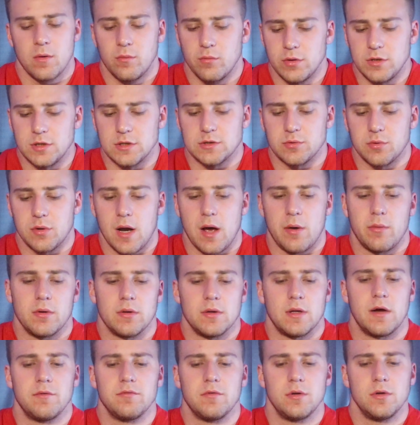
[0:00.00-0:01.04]
Which is what I
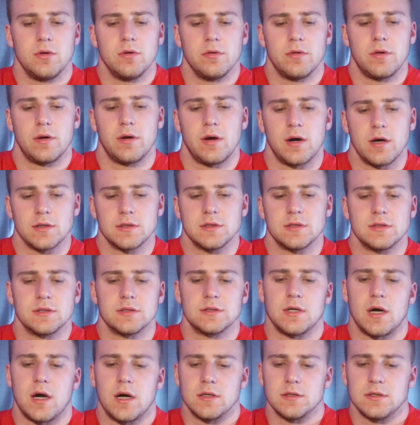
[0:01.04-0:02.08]
would love to do with the
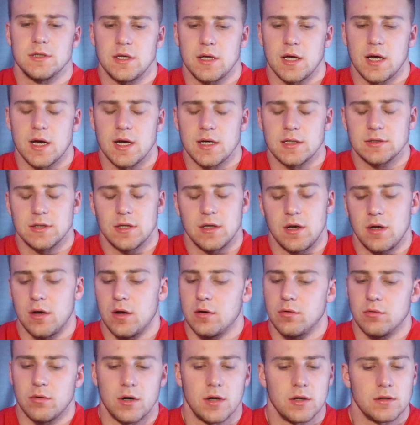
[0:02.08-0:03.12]
narcissist, honestly, guys. And you
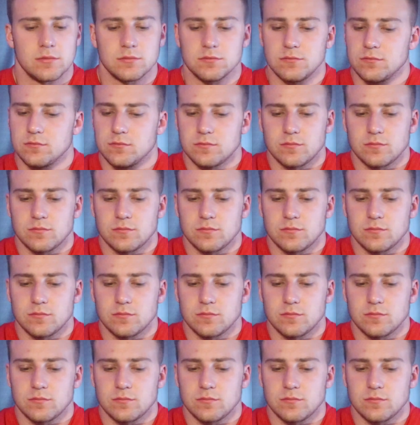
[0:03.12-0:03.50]
know what?